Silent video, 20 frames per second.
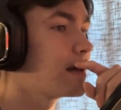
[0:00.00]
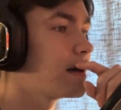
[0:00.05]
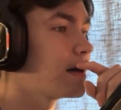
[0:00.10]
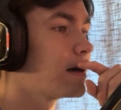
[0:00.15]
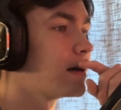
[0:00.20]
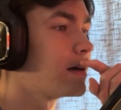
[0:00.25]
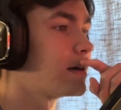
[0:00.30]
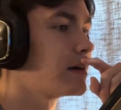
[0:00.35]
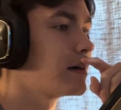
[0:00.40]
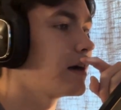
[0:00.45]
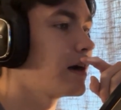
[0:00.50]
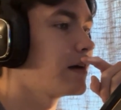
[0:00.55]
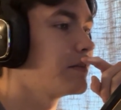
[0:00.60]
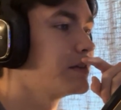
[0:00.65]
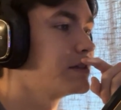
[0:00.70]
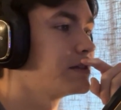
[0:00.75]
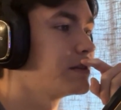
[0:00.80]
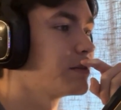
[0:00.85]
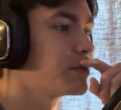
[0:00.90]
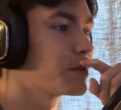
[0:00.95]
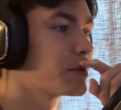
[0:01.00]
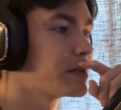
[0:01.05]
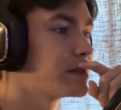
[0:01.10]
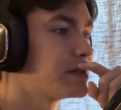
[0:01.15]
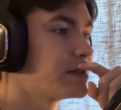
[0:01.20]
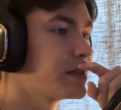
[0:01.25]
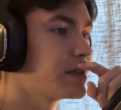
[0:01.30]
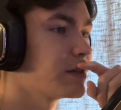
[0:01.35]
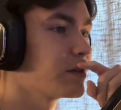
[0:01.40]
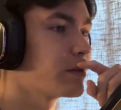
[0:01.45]
Uh, obviously, we're going to
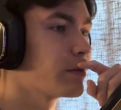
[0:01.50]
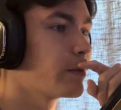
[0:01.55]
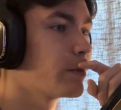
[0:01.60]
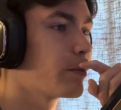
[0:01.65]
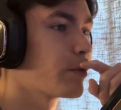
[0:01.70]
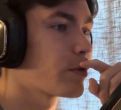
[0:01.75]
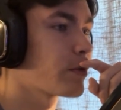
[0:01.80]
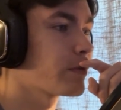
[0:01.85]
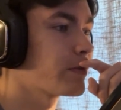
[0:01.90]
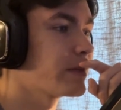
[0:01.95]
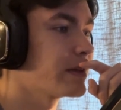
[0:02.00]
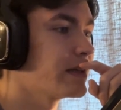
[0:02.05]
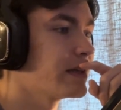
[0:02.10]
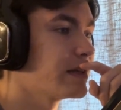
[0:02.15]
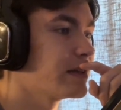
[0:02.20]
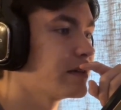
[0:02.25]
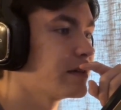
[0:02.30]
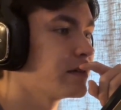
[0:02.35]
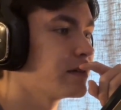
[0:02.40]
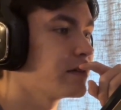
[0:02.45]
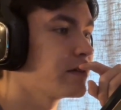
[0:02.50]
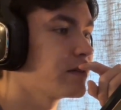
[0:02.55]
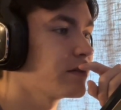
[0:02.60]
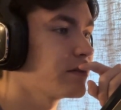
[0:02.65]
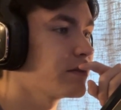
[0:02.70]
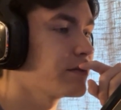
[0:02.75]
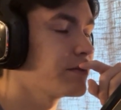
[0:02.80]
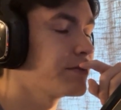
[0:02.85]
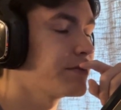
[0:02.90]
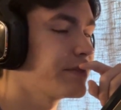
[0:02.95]
see a little bit more of the
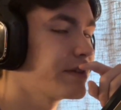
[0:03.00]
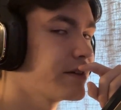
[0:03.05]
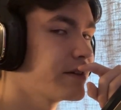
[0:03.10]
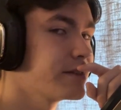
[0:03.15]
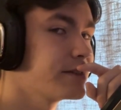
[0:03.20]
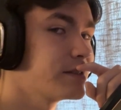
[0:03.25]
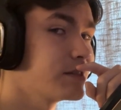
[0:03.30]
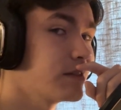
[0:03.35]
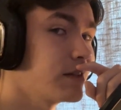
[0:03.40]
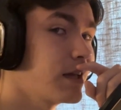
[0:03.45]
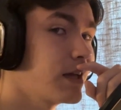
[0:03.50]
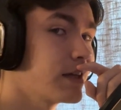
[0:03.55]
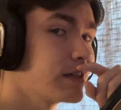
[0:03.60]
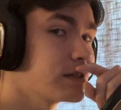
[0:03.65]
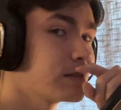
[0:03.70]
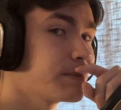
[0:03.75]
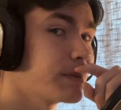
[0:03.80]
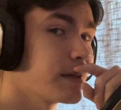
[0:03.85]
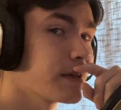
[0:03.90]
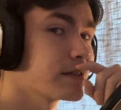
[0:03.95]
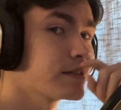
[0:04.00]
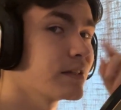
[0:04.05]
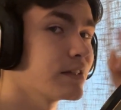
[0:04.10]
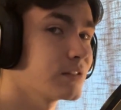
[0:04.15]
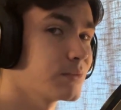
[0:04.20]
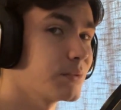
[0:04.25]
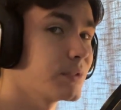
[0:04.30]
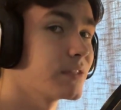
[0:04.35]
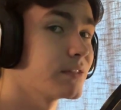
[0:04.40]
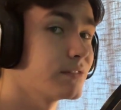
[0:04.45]
fairy tale aspects
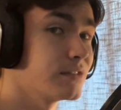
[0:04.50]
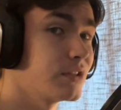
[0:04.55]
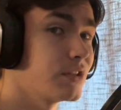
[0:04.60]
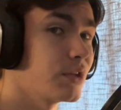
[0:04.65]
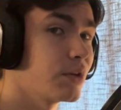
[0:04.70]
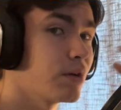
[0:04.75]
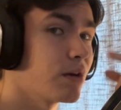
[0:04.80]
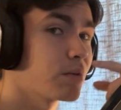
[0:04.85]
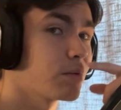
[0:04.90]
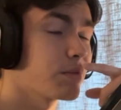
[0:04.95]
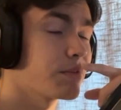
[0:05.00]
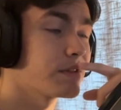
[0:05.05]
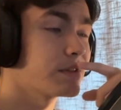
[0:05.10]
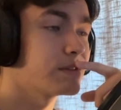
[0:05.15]
as we continue on with the